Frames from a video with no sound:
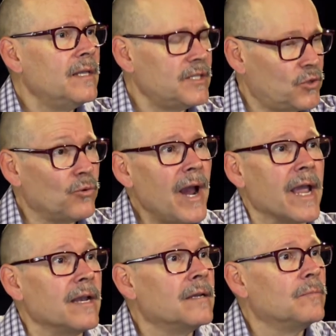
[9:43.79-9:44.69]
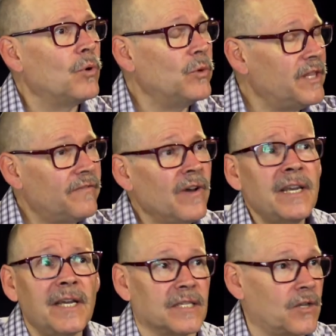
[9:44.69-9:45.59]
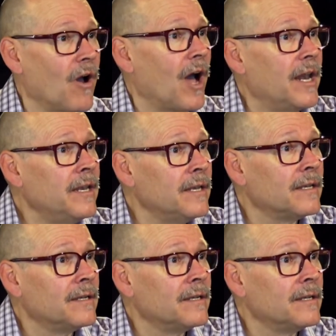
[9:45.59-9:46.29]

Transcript: That's great. But when the funding's gone,